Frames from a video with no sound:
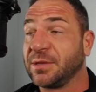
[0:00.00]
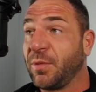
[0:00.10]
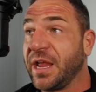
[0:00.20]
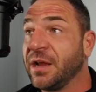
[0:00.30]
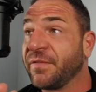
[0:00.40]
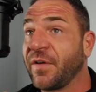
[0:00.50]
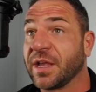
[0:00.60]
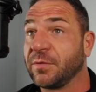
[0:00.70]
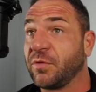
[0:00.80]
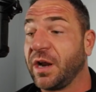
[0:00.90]
the way you're
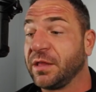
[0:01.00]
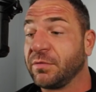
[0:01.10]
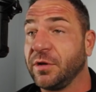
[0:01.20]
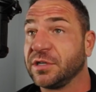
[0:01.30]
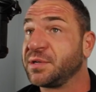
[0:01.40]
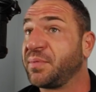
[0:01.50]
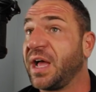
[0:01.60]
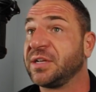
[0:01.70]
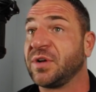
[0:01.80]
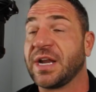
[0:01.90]
fucking running through your
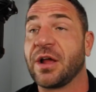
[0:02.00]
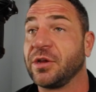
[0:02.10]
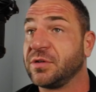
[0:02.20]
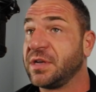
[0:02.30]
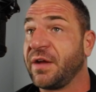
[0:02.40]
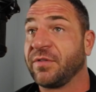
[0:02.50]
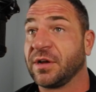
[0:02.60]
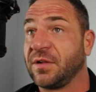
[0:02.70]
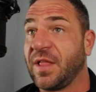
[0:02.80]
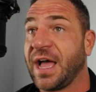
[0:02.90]
supplies right now, you're never
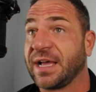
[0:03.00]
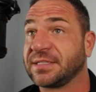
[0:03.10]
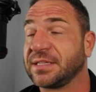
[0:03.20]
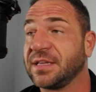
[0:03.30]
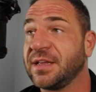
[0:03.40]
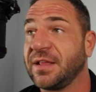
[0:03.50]
going to last.